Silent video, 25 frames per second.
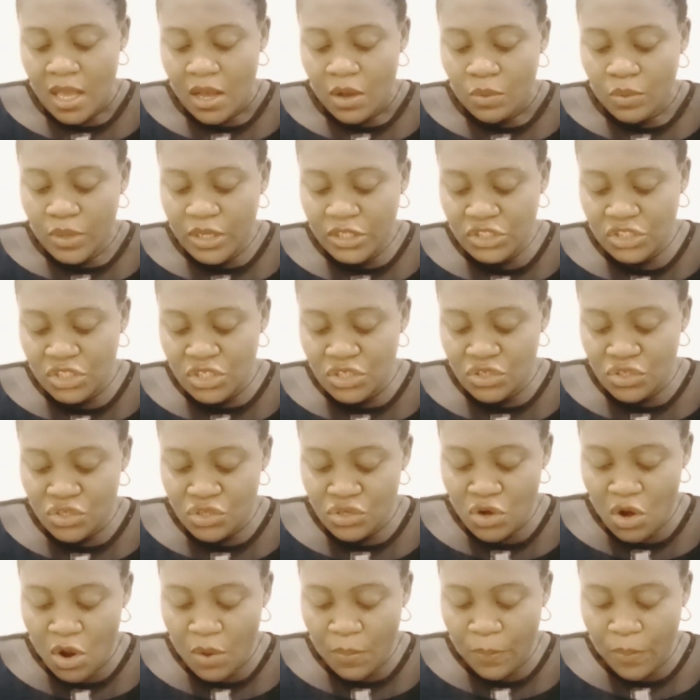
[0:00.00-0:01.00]
which is
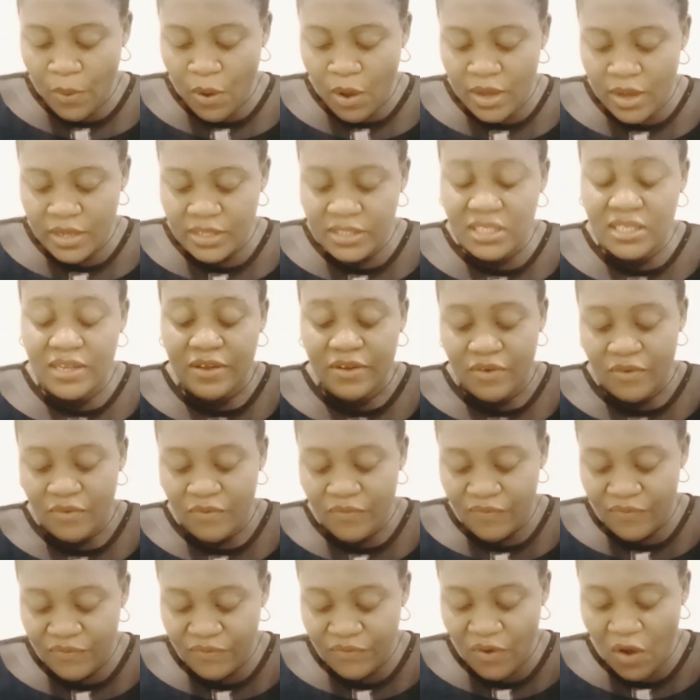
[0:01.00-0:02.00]

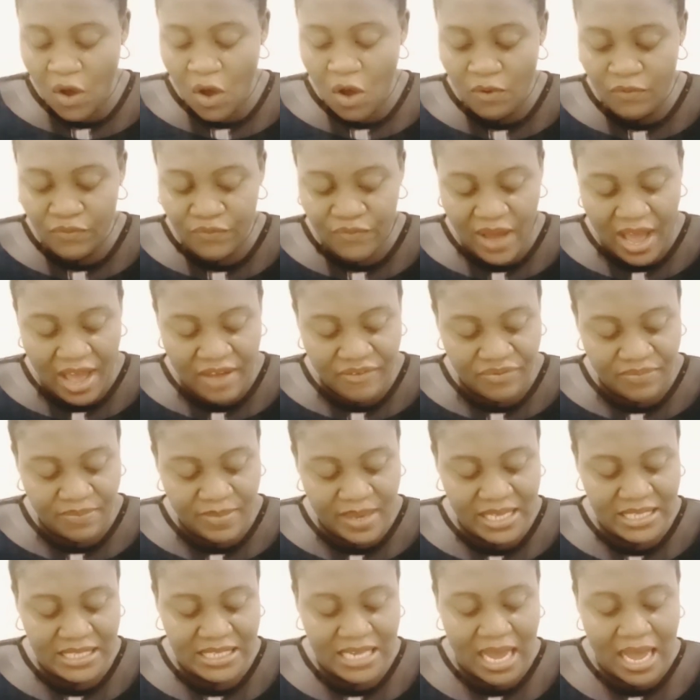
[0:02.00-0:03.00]
0.45
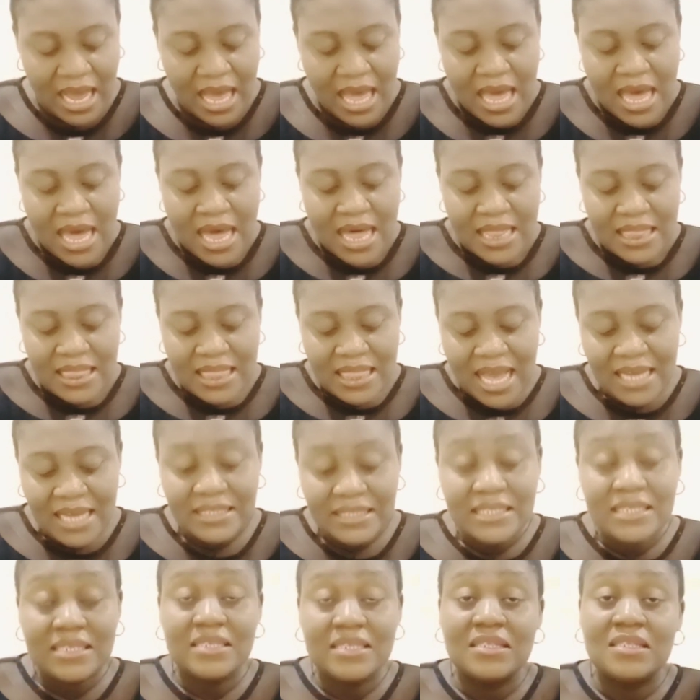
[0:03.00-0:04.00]
meters.
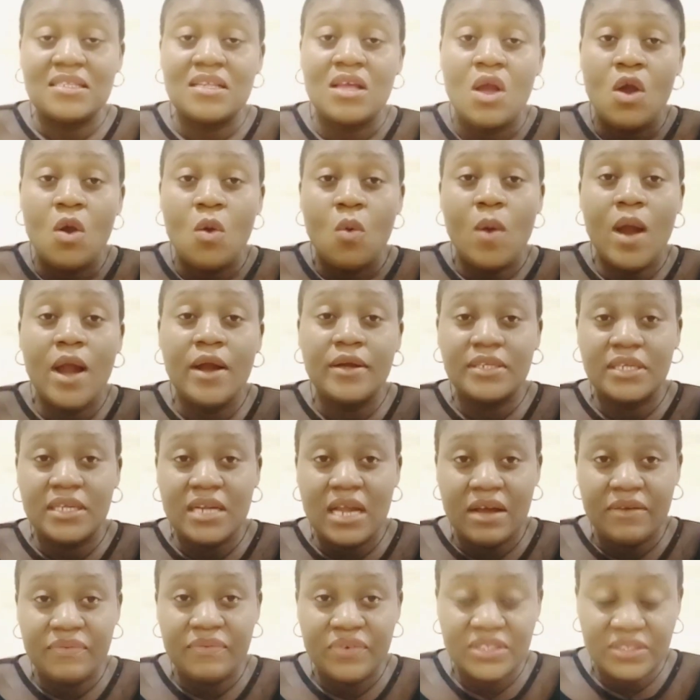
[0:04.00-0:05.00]
That is
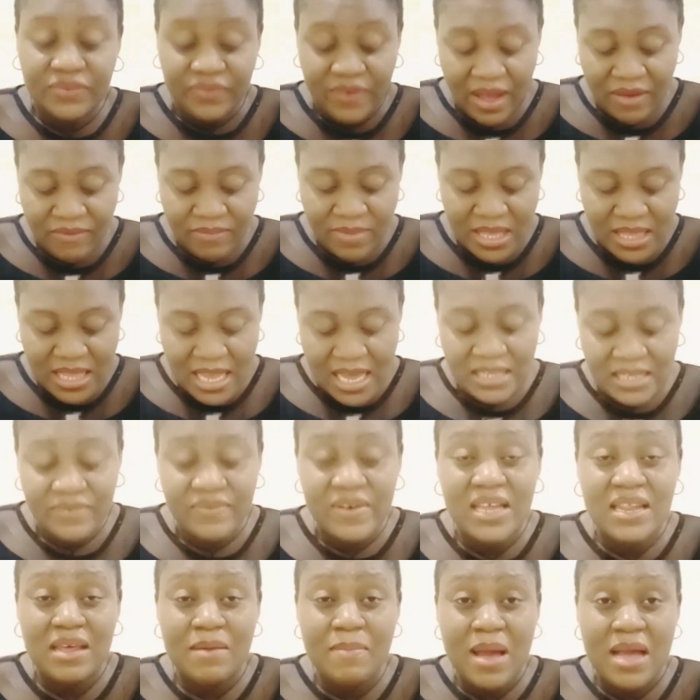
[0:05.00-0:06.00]
145 meters
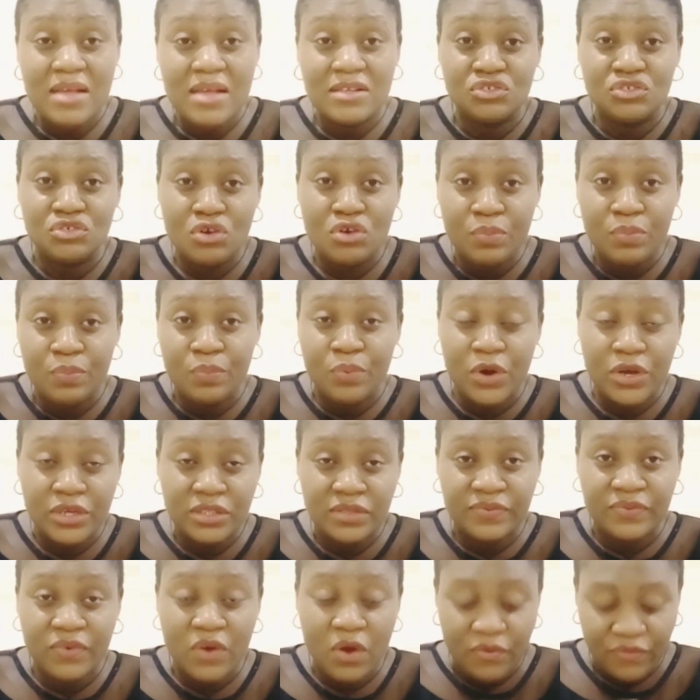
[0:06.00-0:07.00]
divided by
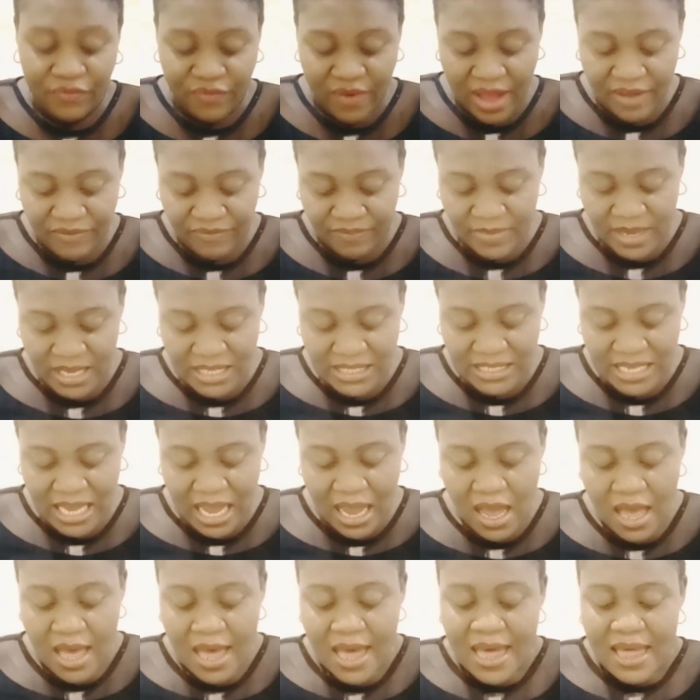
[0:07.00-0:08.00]
0.45
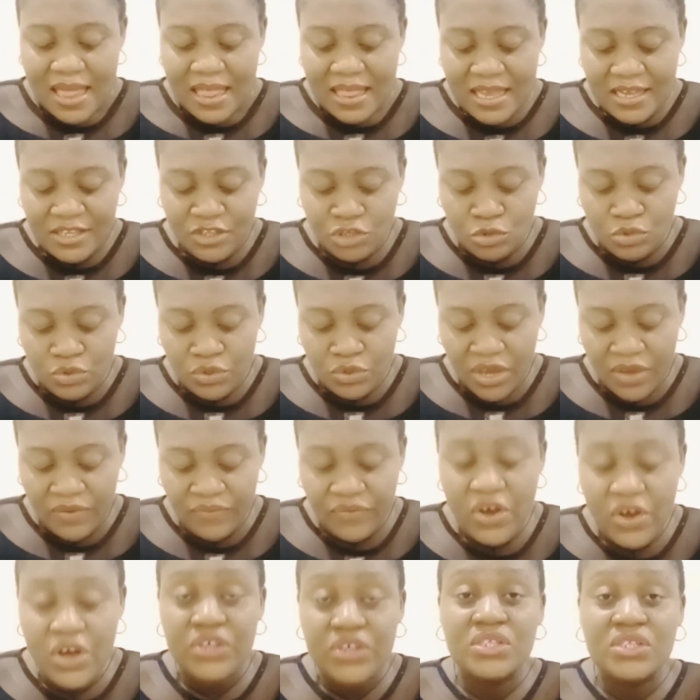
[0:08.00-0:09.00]
meters. It will
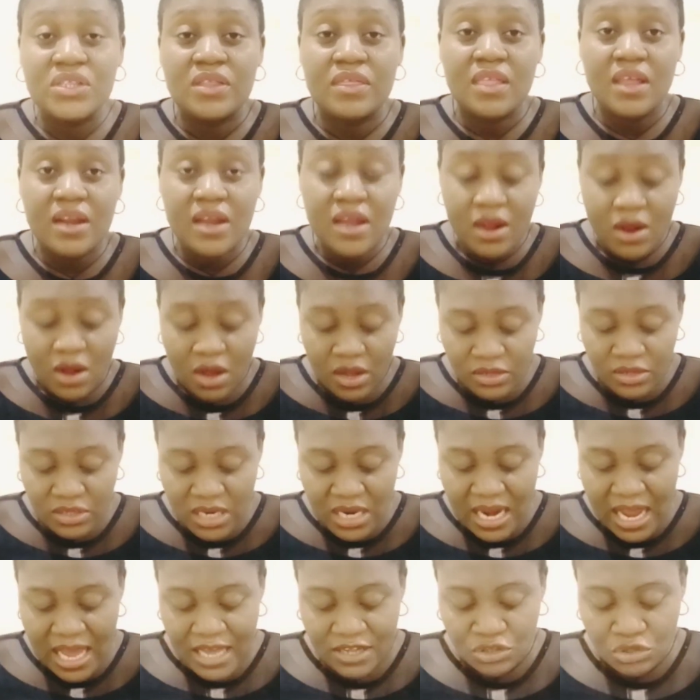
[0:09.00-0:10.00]
give us
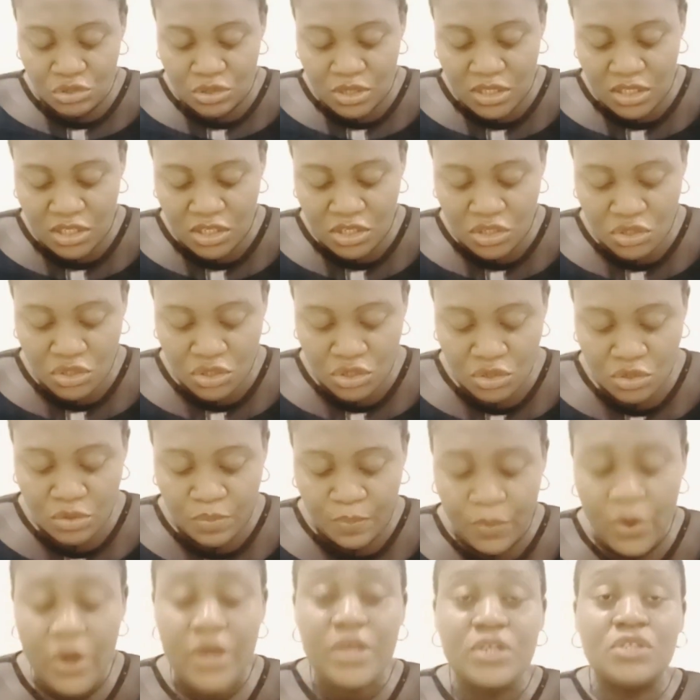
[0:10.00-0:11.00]

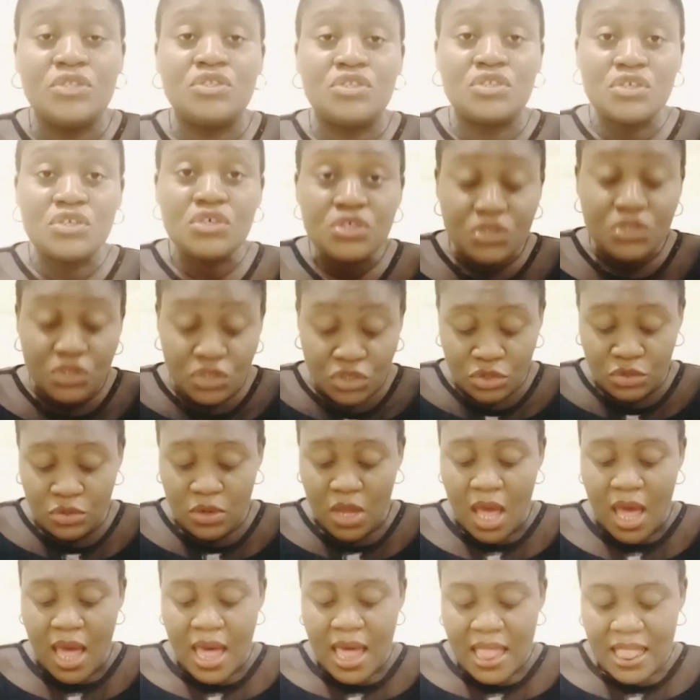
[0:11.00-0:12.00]

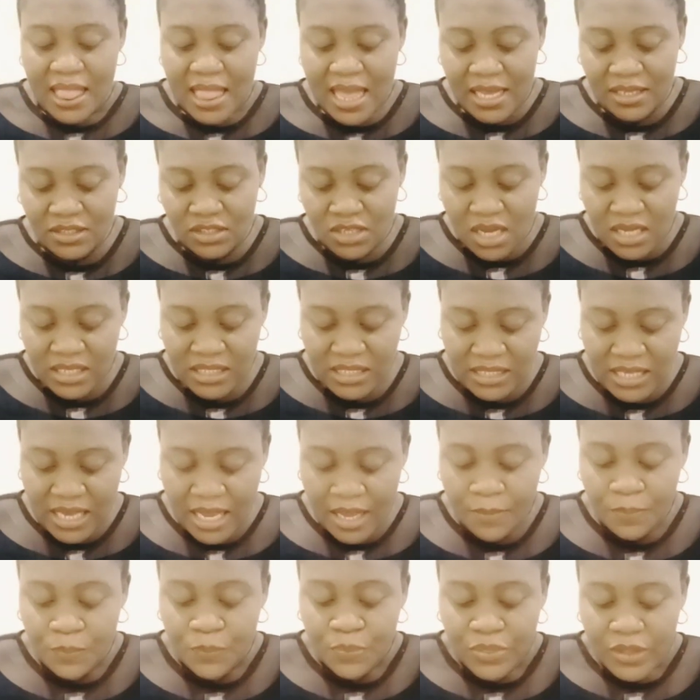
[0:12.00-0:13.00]
322.22. Let's just
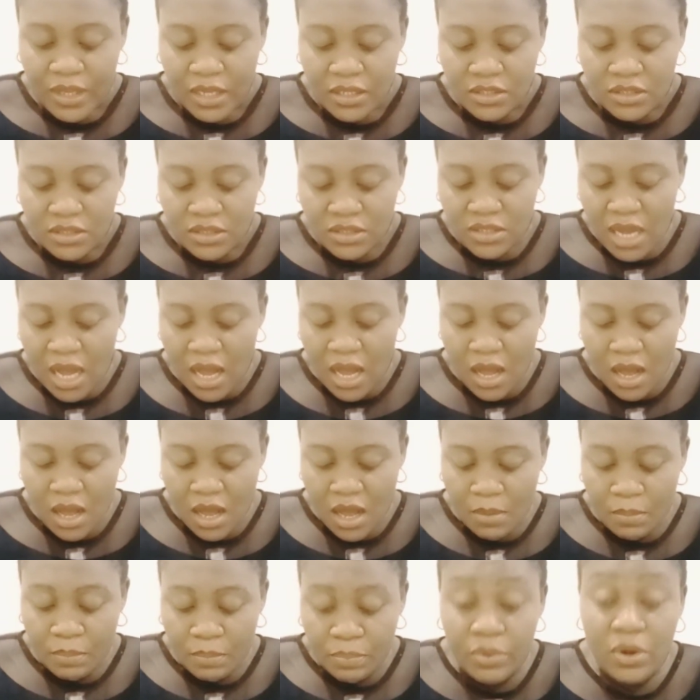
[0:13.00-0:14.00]
say
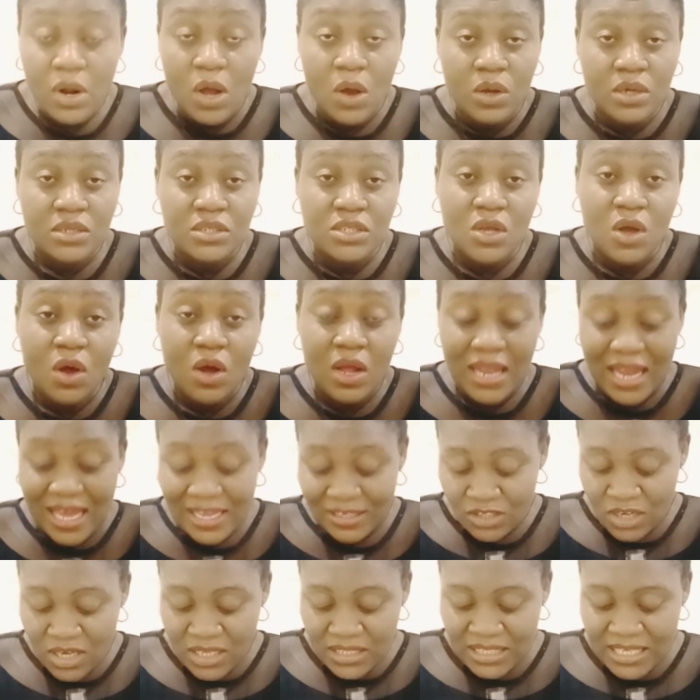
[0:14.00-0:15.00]
blocks, or
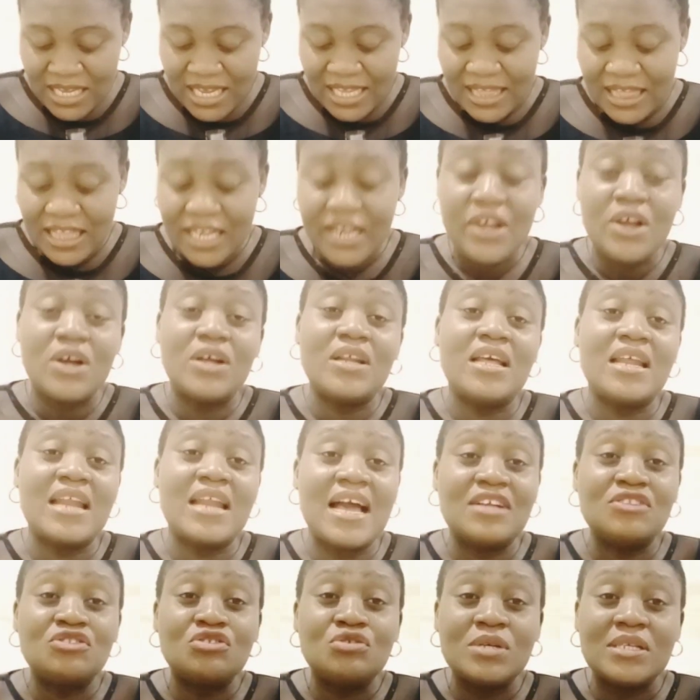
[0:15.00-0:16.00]
let's just say
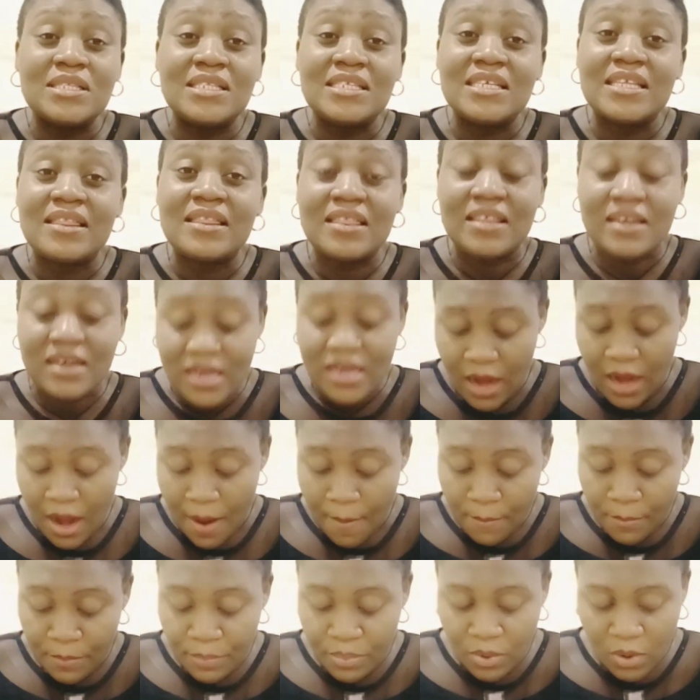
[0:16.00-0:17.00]
323
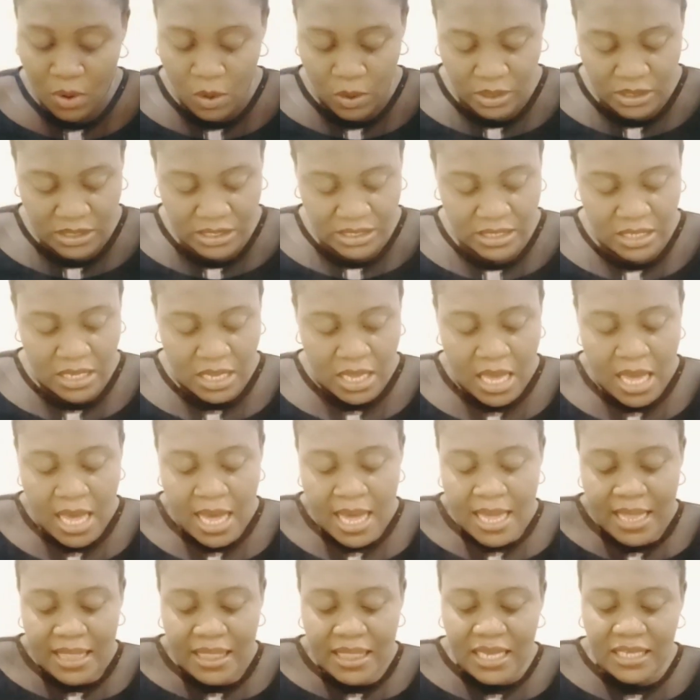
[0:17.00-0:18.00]
blocks.
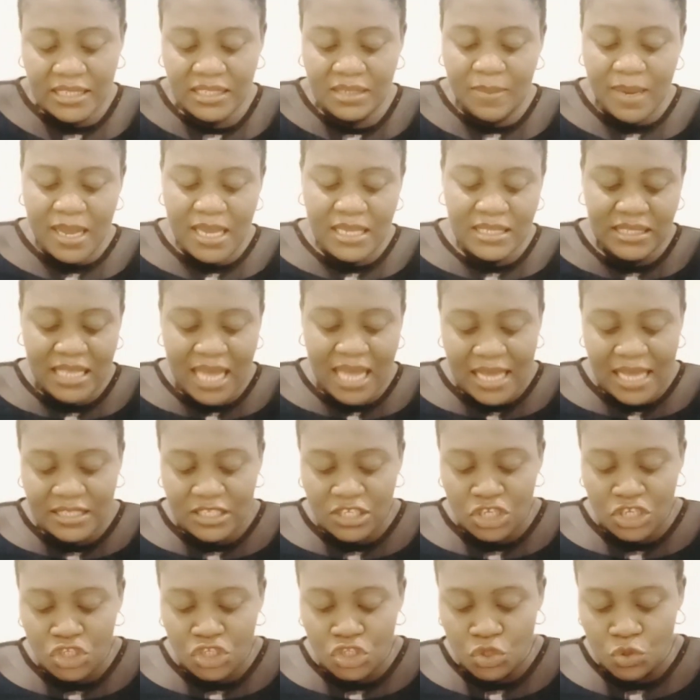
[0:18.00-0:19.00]
This means
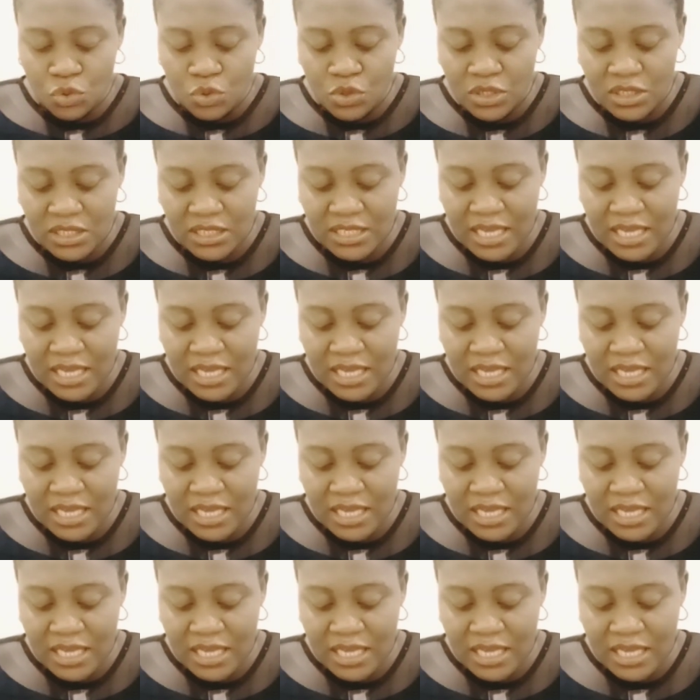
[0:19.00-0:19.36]
that it will